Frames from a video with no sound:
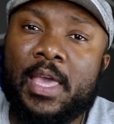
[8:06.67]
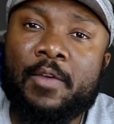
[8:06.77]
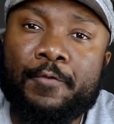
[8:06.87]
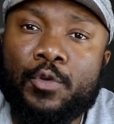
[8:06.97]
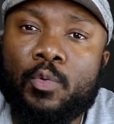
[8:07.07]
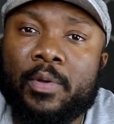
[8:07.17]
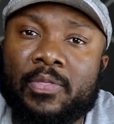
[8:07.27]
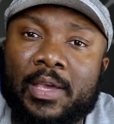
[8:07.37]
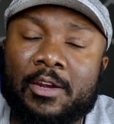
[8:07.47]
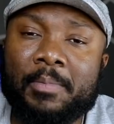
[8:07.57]
If you were
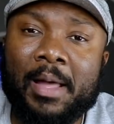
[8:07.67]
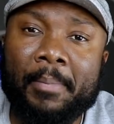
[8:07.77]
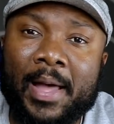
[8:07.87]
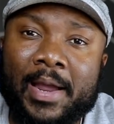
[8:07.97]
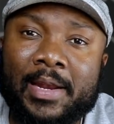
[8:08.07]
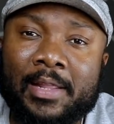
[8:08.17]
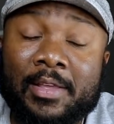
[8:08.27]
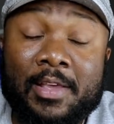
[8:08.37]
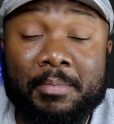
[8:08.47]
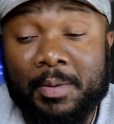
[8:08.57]
thinking about buying
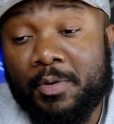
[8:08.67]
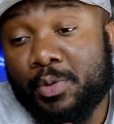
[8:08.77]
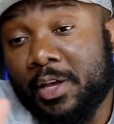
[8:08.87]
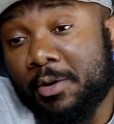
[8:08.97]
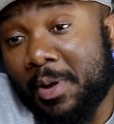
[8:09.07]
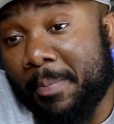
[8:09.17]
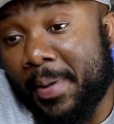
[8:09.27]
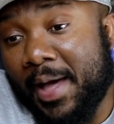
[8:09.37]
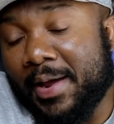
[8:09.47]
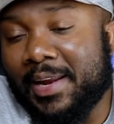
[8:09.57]
it, maybe you're thinking about
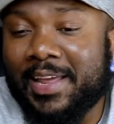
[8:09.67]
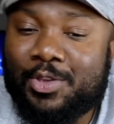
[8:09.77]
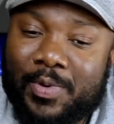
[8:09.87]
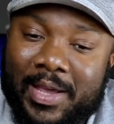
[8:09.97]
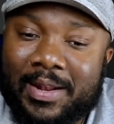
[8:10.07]
buying it and you were